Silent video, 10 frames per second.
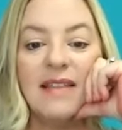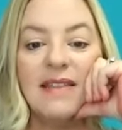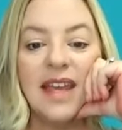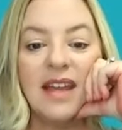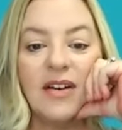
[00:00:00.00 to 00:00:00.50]

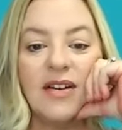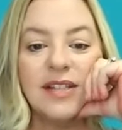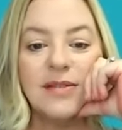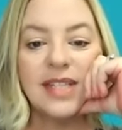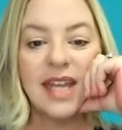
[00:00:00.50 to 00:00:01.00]
They
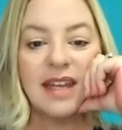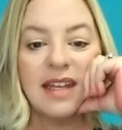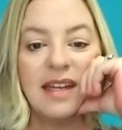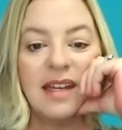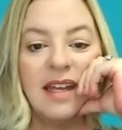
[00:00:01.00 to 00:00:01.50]
also
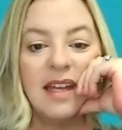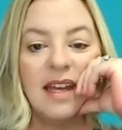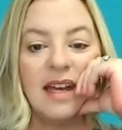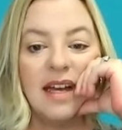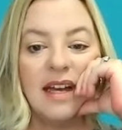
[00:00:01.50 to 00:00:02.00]
said.
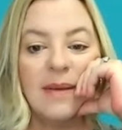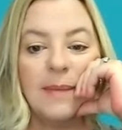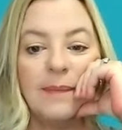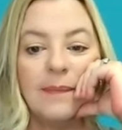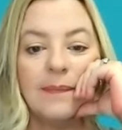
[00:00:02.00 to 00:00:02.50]

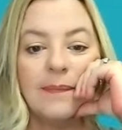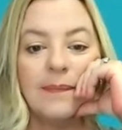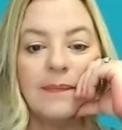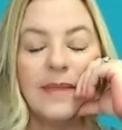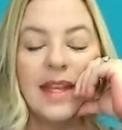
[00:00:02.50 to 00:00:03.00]
Um,
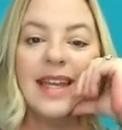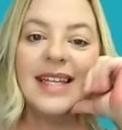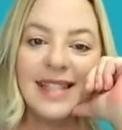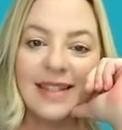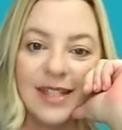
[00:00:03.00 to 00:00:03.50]

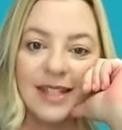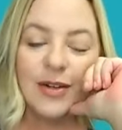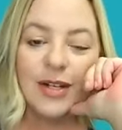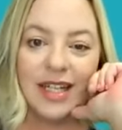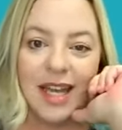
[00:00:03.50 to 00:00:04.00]
it sounds like
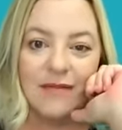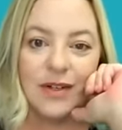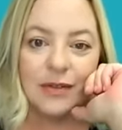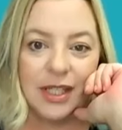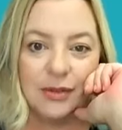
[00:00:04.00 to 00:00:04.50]
they're going to have
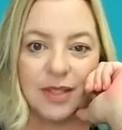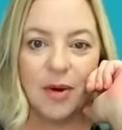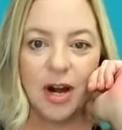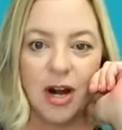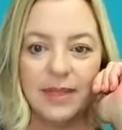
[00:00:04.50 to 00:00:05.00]
their legal
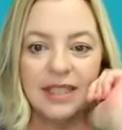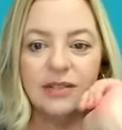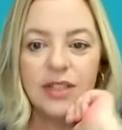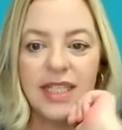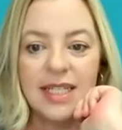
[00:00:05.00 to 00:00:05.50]

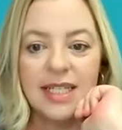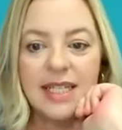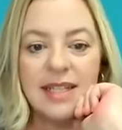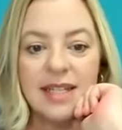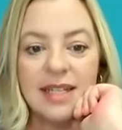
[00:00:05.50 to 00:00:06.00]
department look
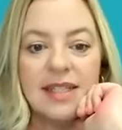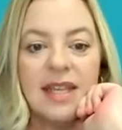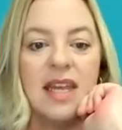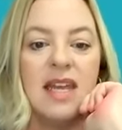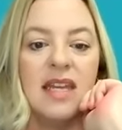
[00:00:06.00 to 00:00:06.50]
into this
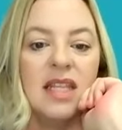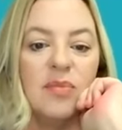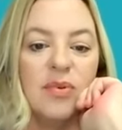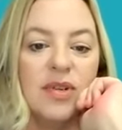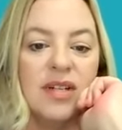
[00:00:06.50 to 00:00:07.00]
the
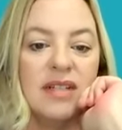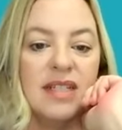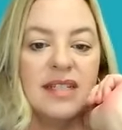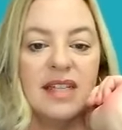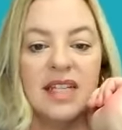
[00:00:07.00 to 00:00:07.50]
board
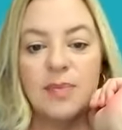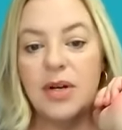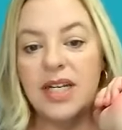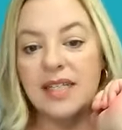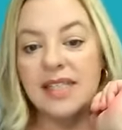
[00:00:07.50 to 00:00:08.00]
discussed
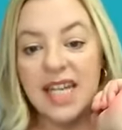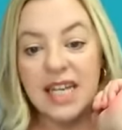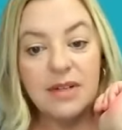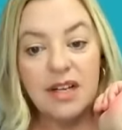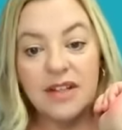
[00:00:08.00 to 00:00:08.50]
putting a
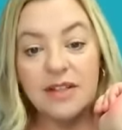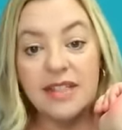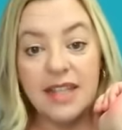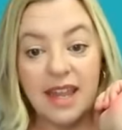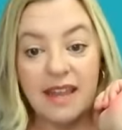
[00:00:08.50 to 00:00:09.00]
statement on their
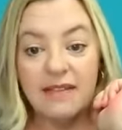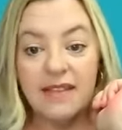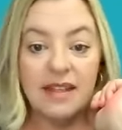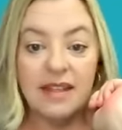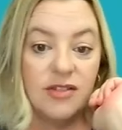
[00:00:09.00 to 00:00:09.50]
site
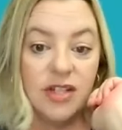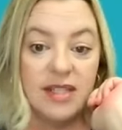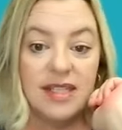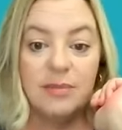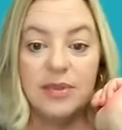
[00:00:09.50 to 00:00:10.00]
that
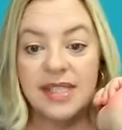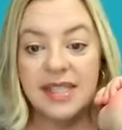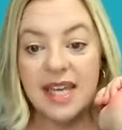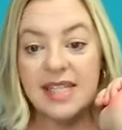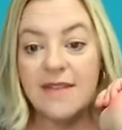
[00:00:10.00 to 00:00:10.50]
just simply
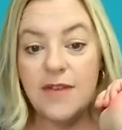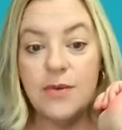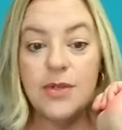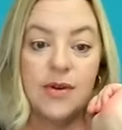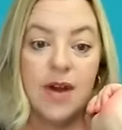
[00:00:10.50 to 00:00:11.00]
says if
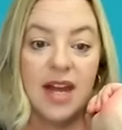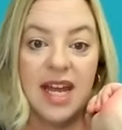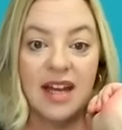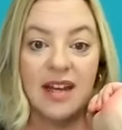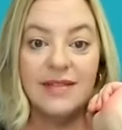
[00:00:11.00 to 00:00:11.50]
you do not
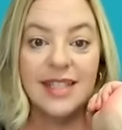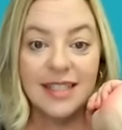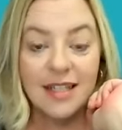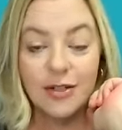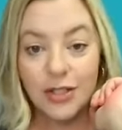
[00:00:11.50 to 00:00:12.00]
have
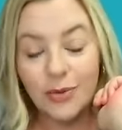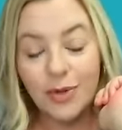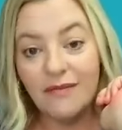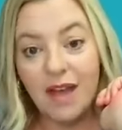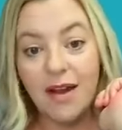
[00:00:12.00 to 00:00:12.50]

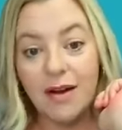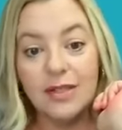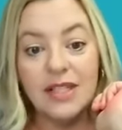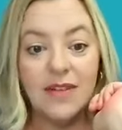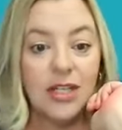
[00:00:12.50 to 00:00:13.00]
625
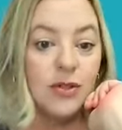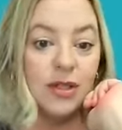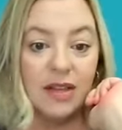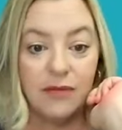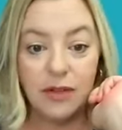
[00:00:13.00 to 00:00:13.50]
hours of entry
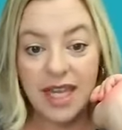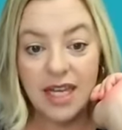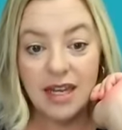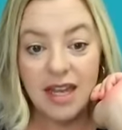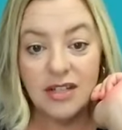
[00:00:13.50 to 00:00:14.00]
level
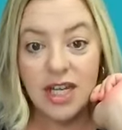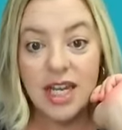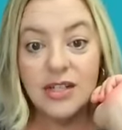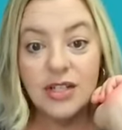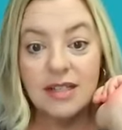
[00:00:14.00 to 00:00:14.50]

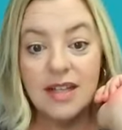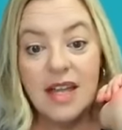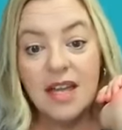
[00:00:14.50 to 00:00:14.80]
education,